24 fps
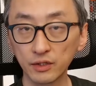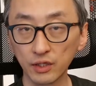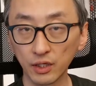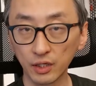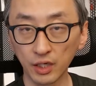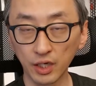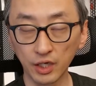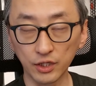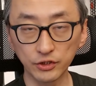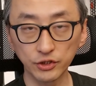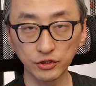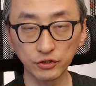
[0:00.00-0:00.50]
the
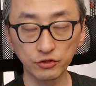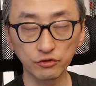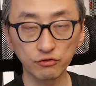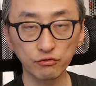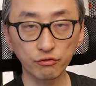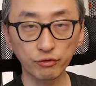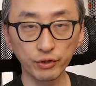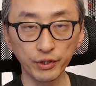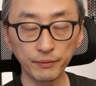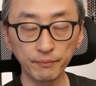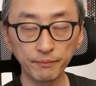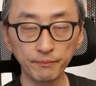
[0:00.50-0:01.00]
larger
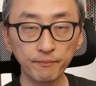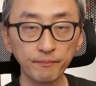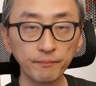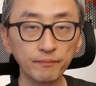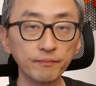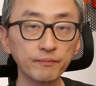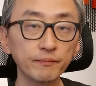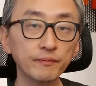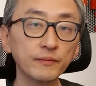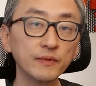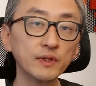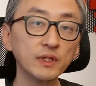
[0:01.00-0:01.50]
screen,
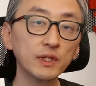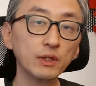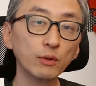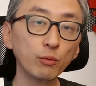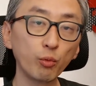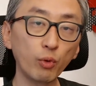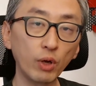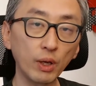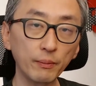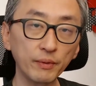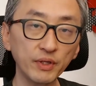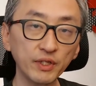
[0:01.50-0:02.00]
the
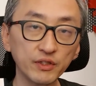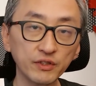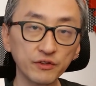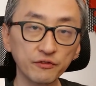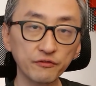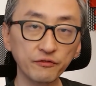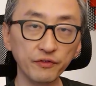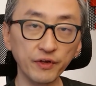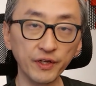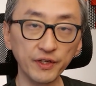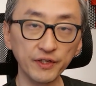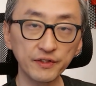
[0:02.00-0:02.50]
web
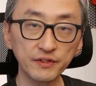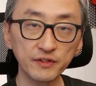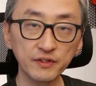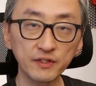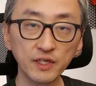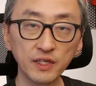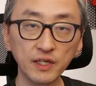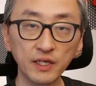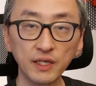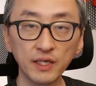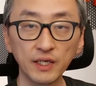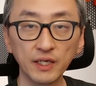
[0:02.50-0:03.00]

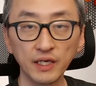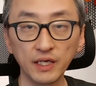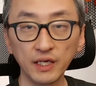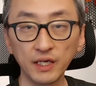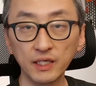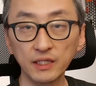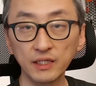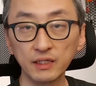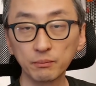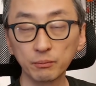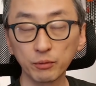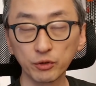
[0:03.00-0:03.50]
interface,
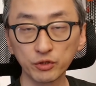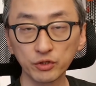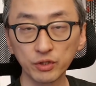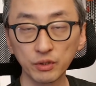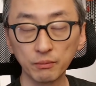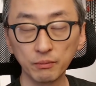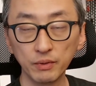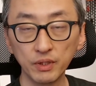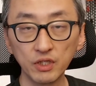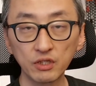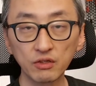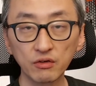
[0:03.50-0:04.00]
and the
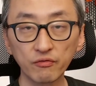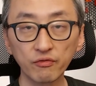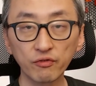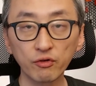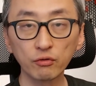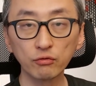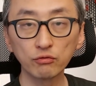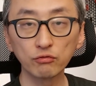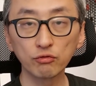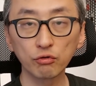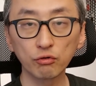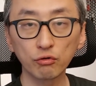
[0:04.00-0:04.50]
possibility of
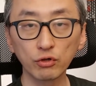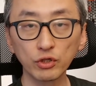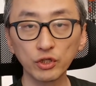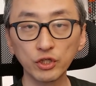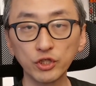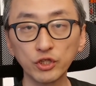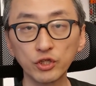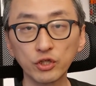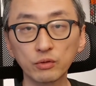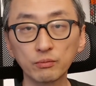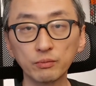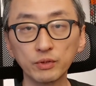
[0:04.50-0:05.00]

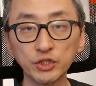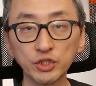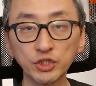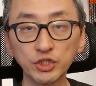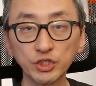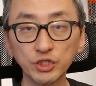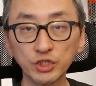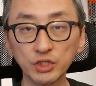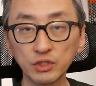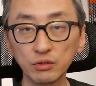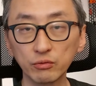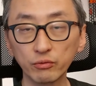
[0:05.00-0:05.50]
controlling your
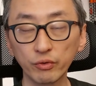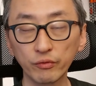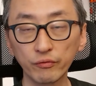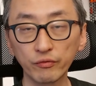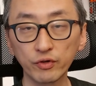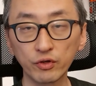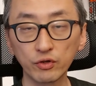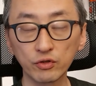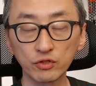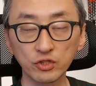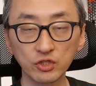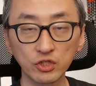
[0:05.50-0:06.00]
machine
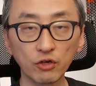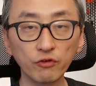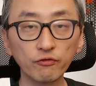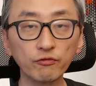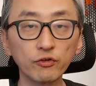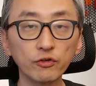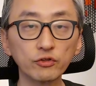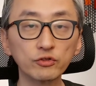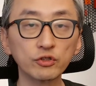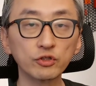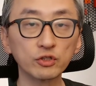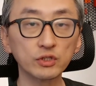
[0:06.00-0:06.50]
with your cell
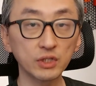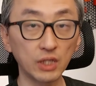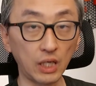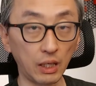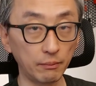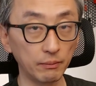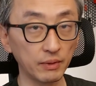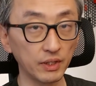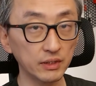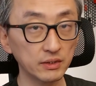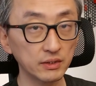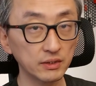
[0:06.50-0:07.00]
phone or
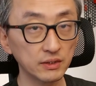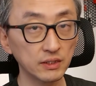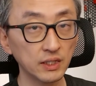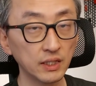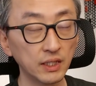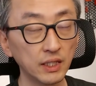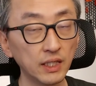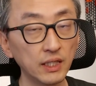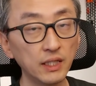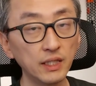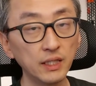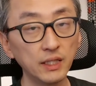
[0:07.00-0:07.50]
tablet,
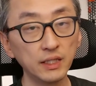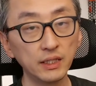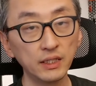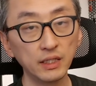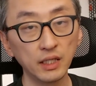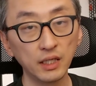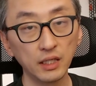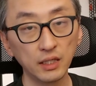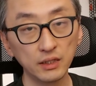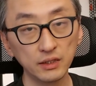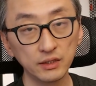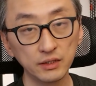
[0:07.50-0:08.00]

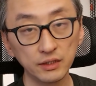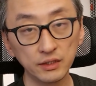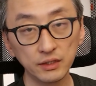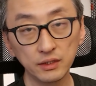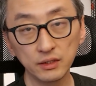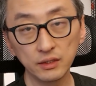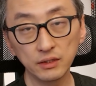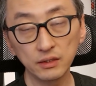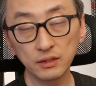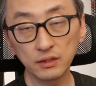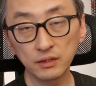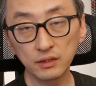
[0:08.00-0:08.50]

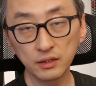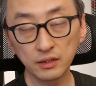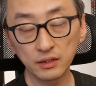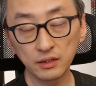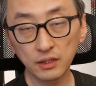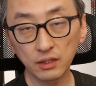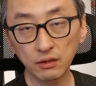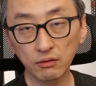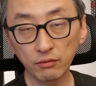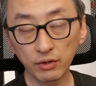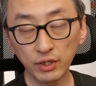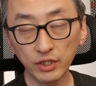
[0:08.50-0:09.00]
the
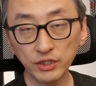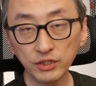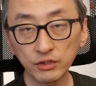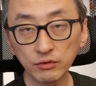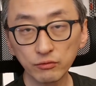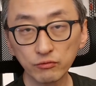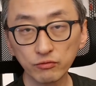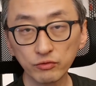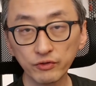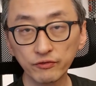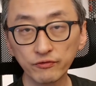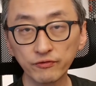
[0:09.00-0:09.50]

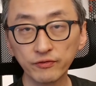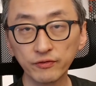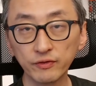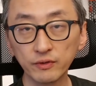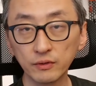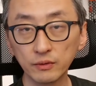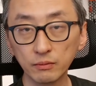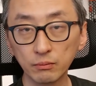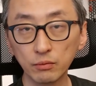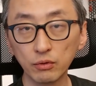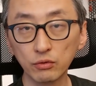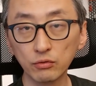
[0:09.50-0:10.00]
integration with
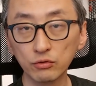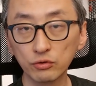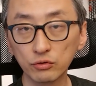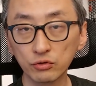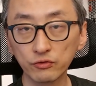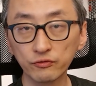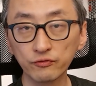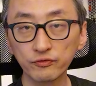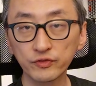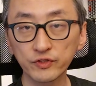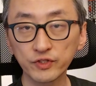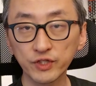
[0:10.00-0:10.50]

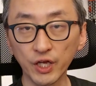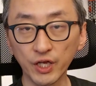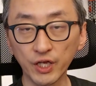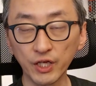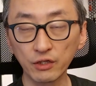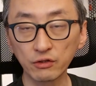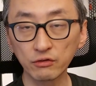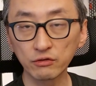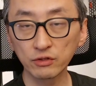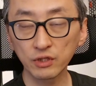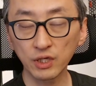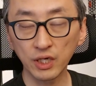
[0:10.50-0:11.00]
Bluetooth
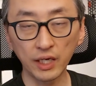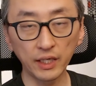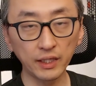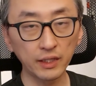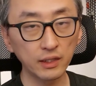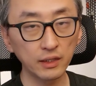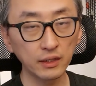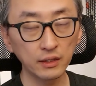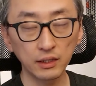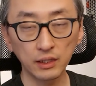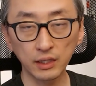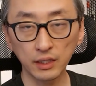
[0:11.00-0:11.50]
scales
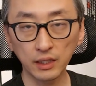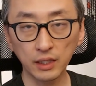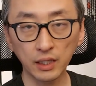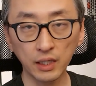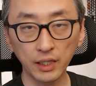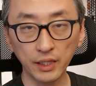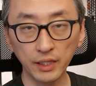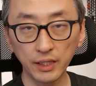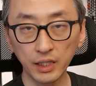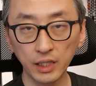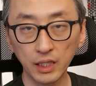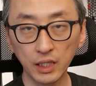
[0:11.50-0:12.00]
like
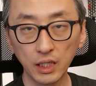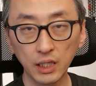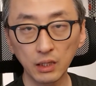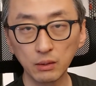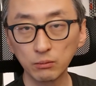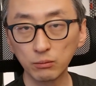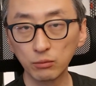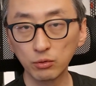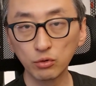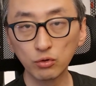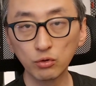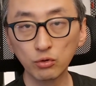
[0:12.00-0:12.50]

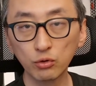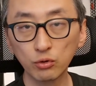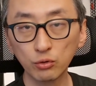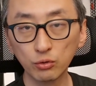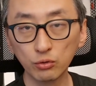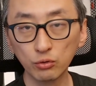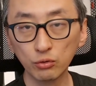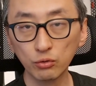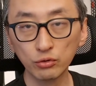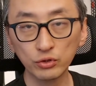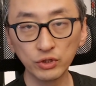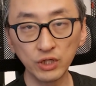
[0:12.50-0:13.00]
Acaia,
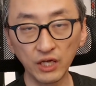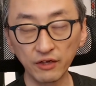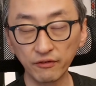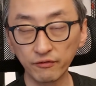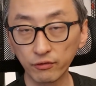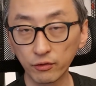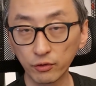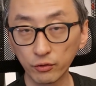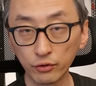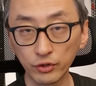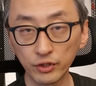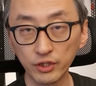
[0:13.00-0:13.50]
Boku,
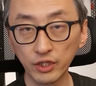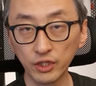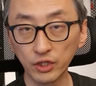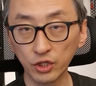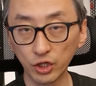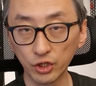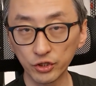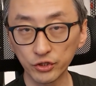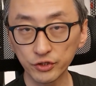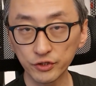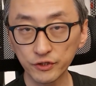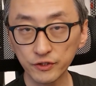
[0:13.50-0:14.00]
Difluid and
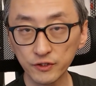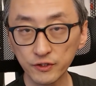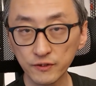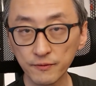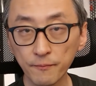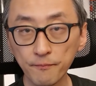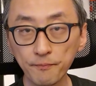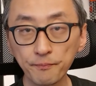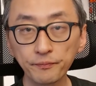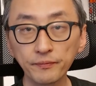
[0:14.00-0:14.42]
others,